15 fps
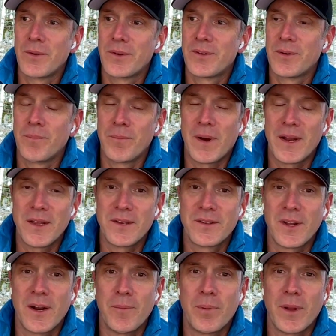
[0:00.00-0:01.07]
some buddies
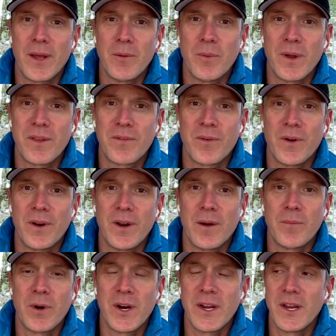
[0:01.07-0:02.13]
that I played with for a
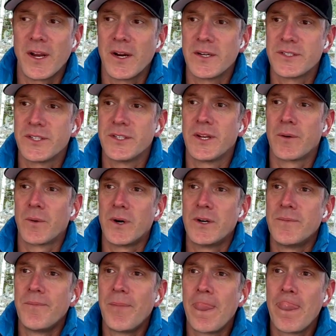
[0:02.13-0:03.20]
number of years, and there were